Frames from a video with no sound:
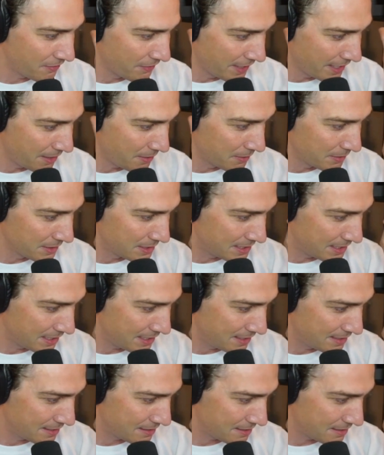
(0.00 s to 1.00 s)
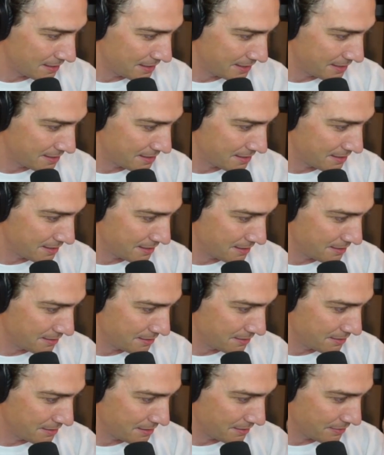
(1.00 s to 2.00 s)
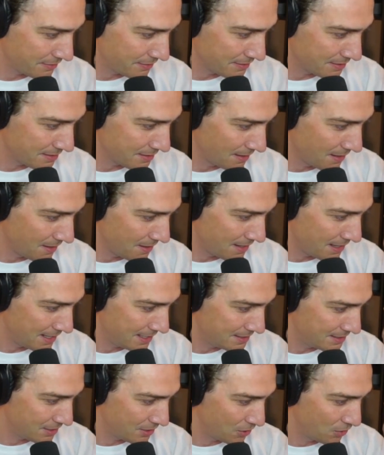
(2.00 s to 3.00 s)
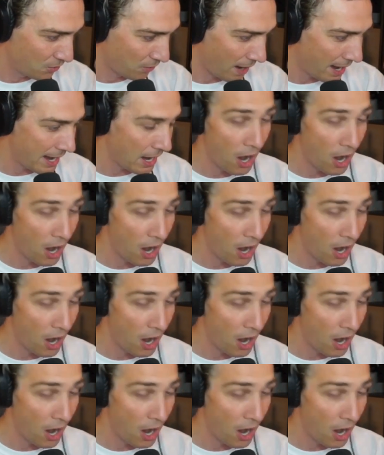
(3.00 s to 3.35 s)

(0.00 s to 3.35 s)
frequencies. Sinusoidal difference lines, gray.